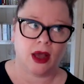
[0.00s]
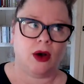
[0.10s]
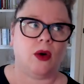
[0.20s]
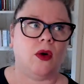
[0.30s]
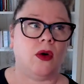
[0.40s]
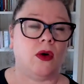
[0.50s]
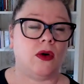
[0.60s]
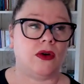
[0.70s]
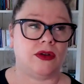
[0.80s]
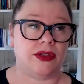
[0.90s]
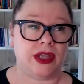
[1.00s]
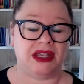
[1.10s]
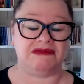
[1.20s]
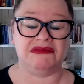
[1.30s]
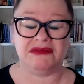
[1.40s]
or think,
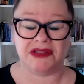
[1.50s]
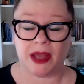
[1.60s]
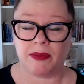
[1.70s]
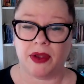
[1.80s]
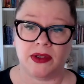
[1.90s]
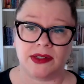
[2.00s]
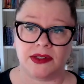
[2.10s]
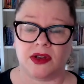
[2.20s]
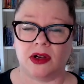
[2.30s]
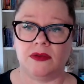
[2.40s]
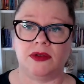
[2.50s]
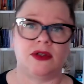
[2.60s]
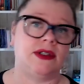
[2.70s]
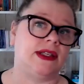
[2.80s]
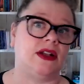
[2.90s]
that person's horrible
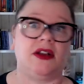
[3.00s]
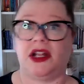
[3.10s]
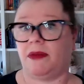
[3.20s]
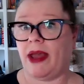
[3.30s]
because they're not going to